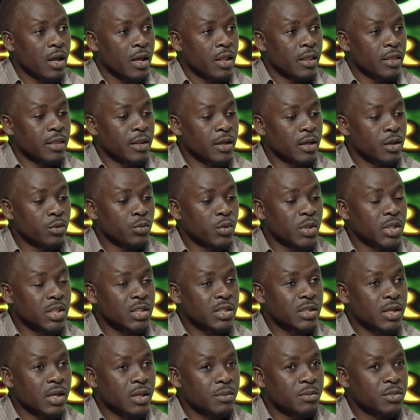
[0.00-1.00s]
Then when it
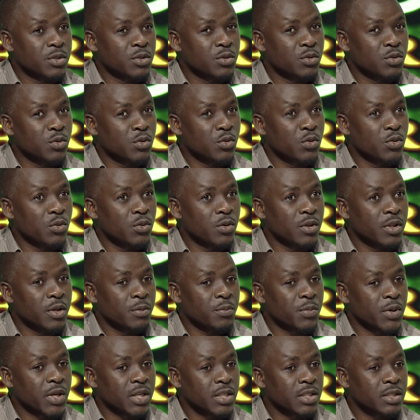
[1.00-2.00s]
comes to the
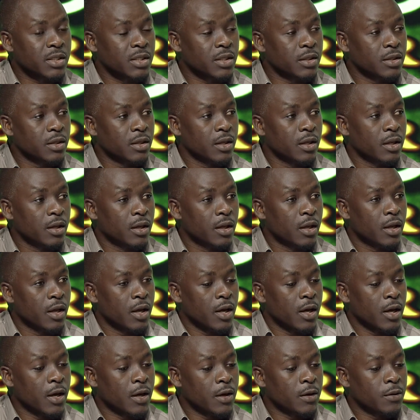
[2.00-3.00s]
pricing,
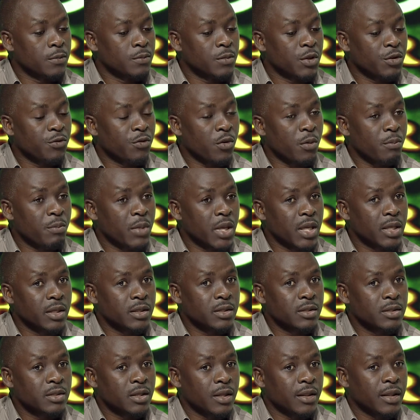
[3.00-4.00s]
for
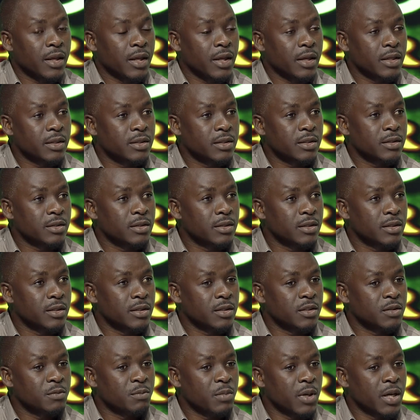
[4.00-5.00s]
maize, the agency
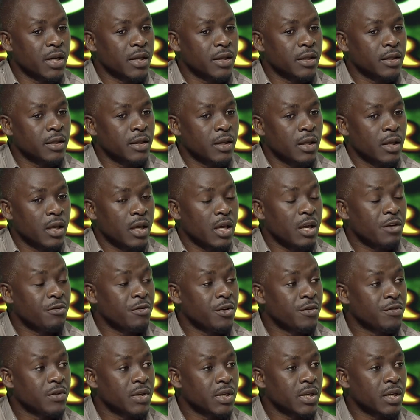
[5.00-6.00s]
is buying a
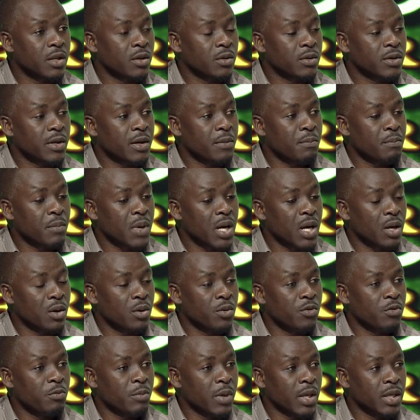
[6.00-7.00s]
50 kilogram bag
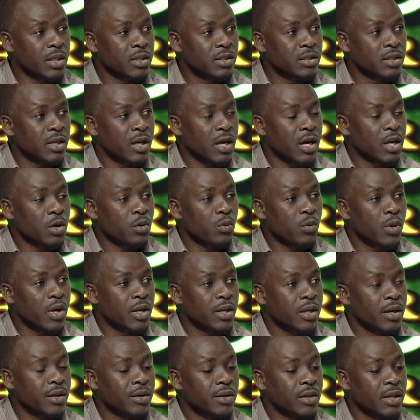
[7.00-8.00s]
of maize at
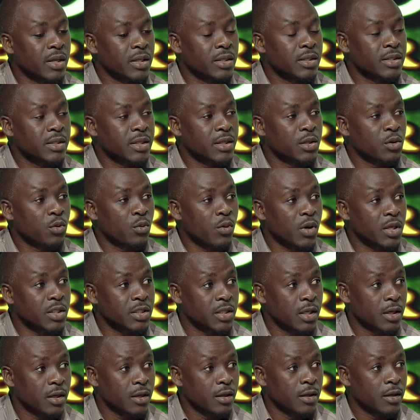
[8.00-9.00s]
110
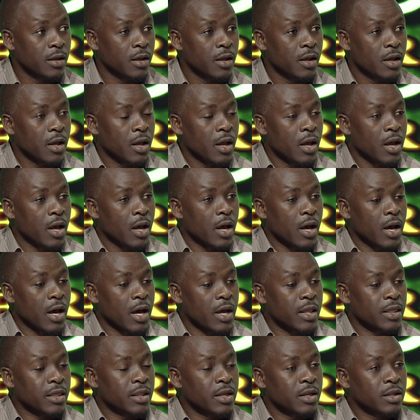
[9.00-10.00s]
kwacha.
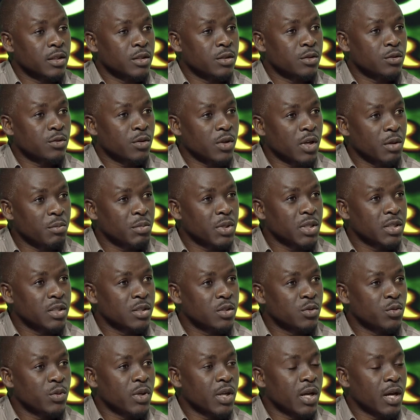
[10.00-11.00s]
And then soybeans,
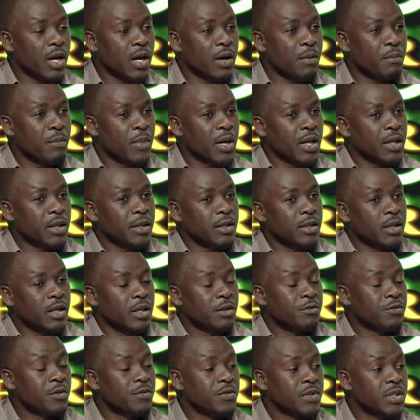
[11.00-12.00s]
we are buying a
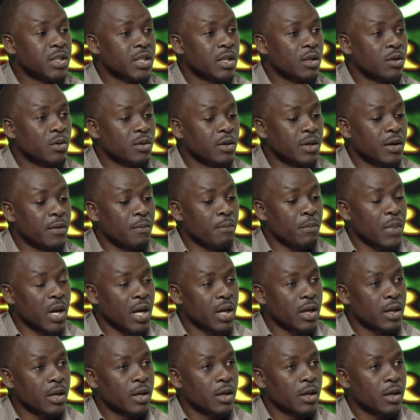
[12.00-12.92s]
50 kilogram bag